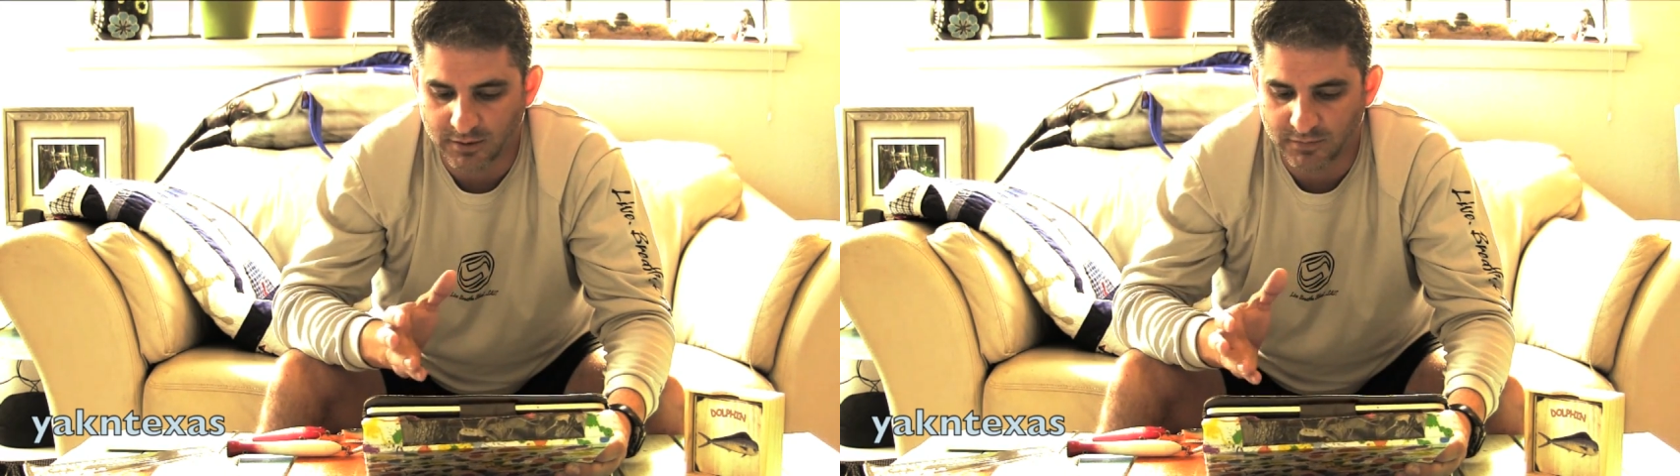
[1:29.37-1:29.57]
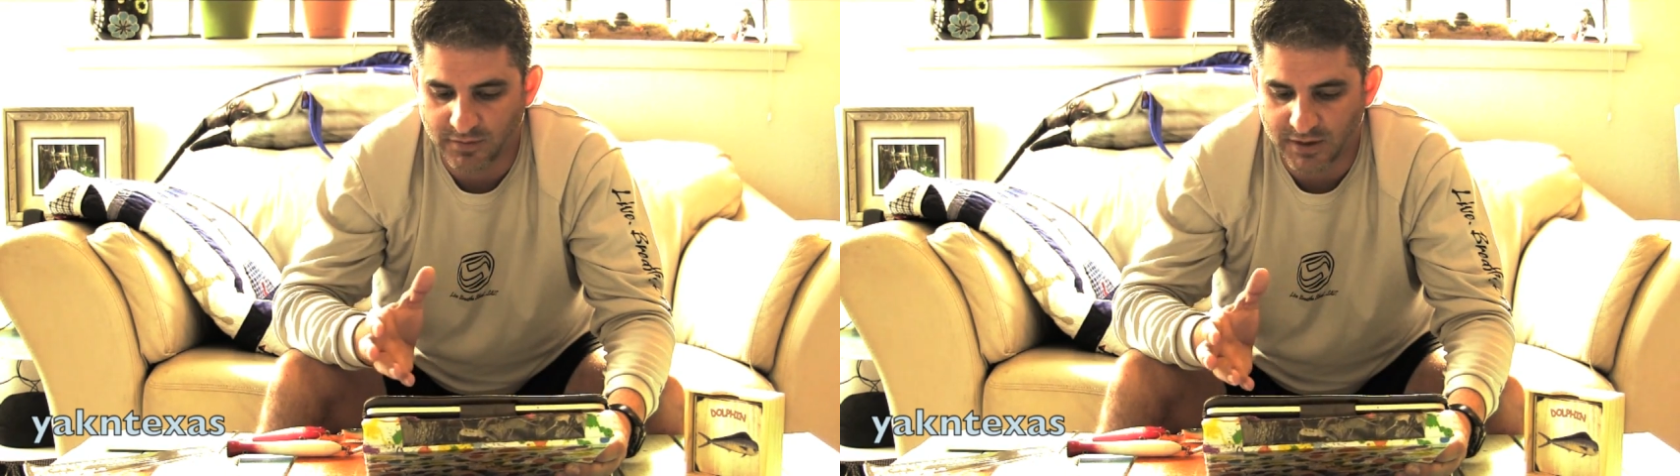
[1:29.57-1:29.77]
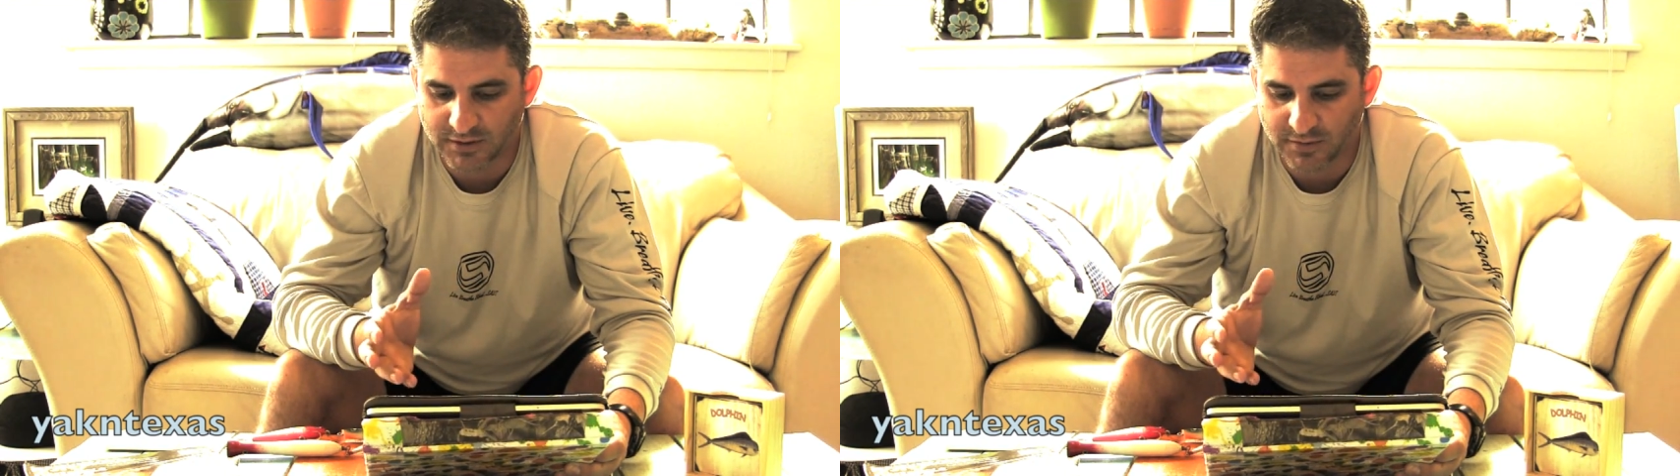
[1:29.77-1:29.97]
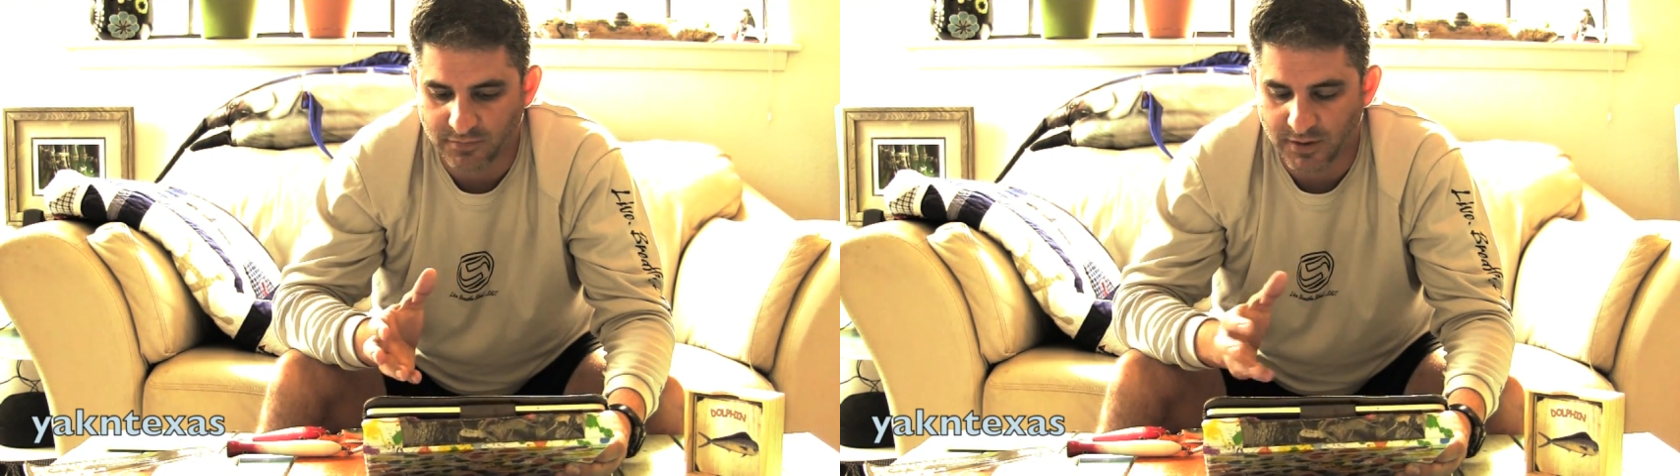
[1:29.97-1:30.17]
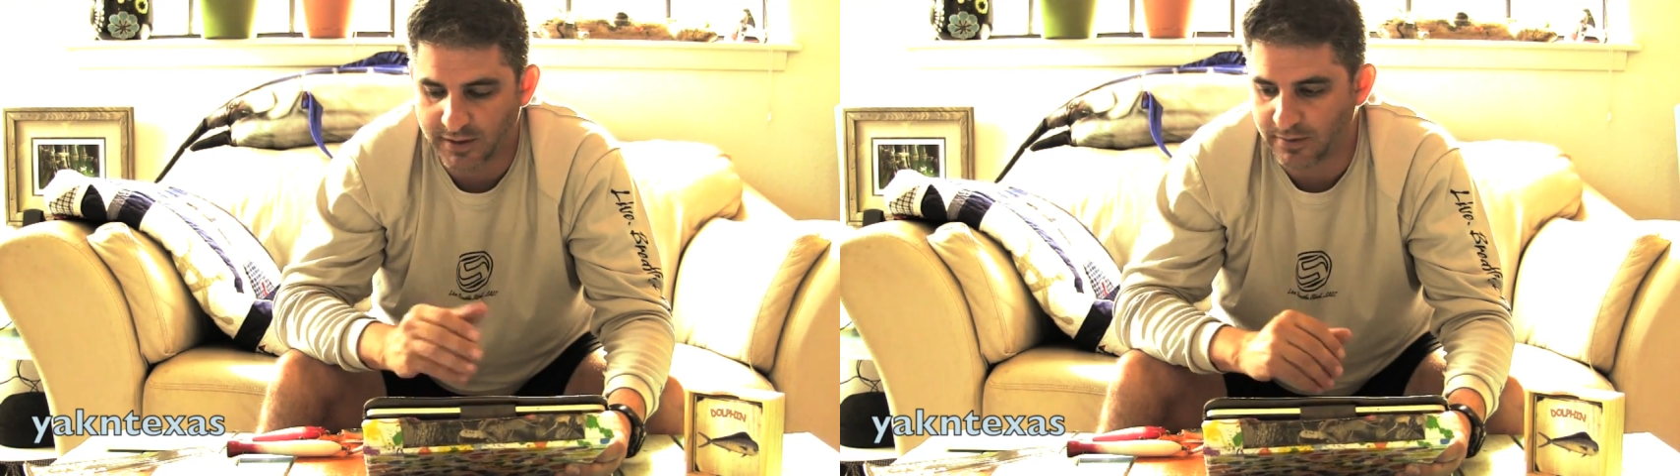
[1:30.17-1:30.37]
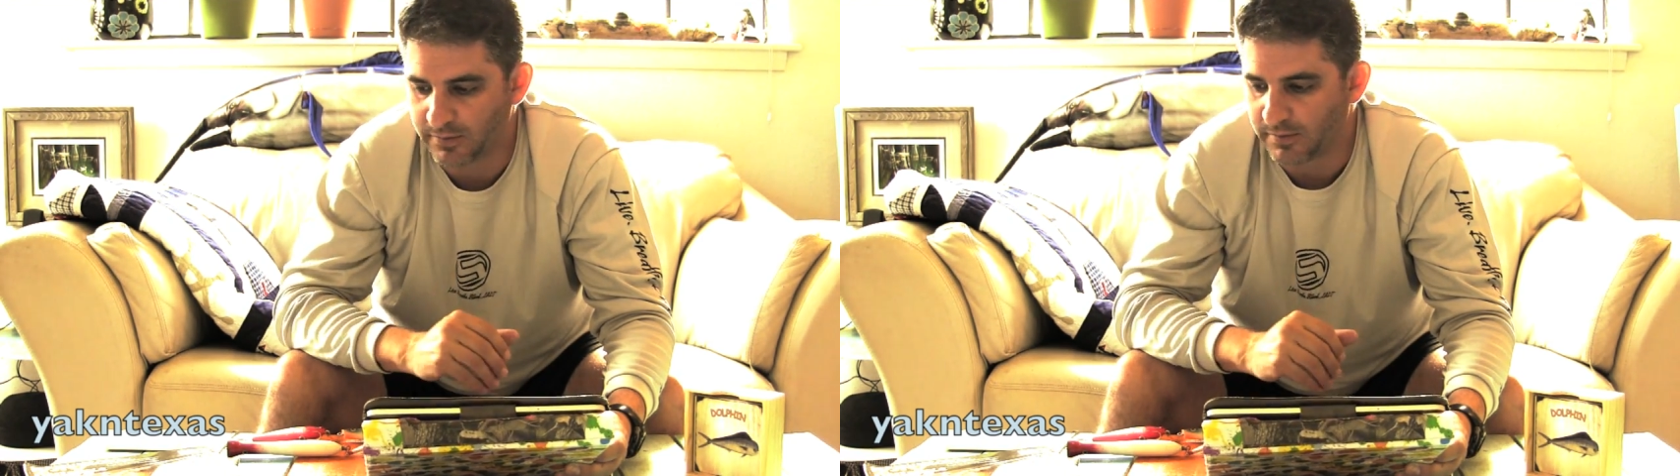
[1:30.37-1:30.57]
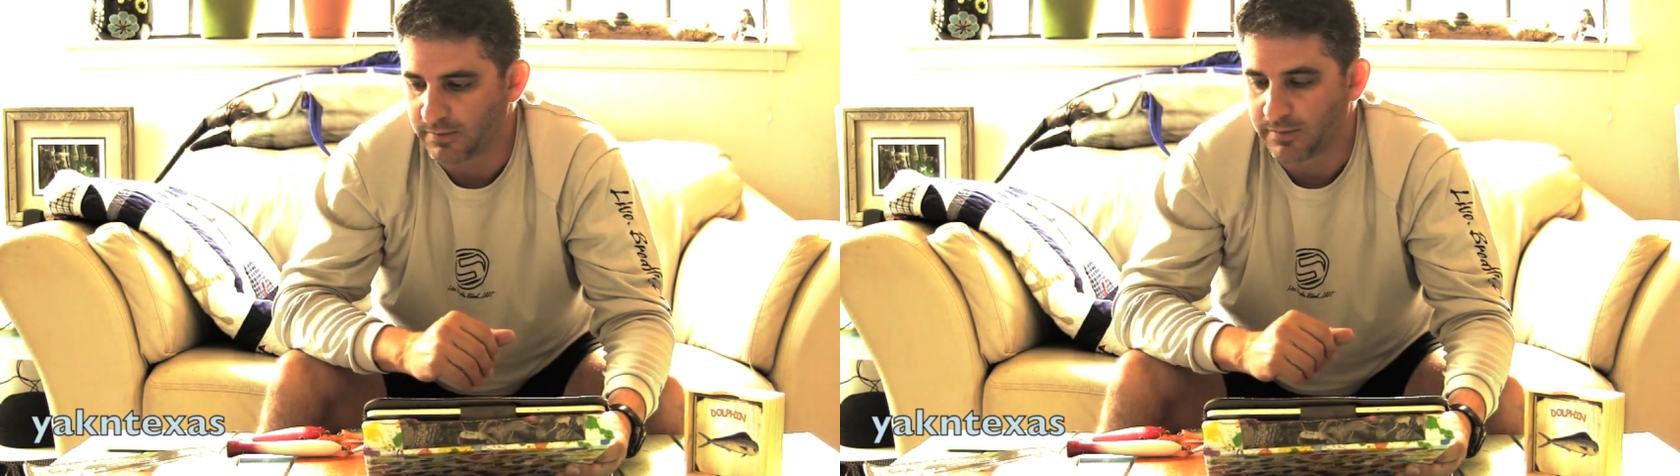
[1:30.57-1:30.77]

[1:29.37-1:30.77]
good VHF radio?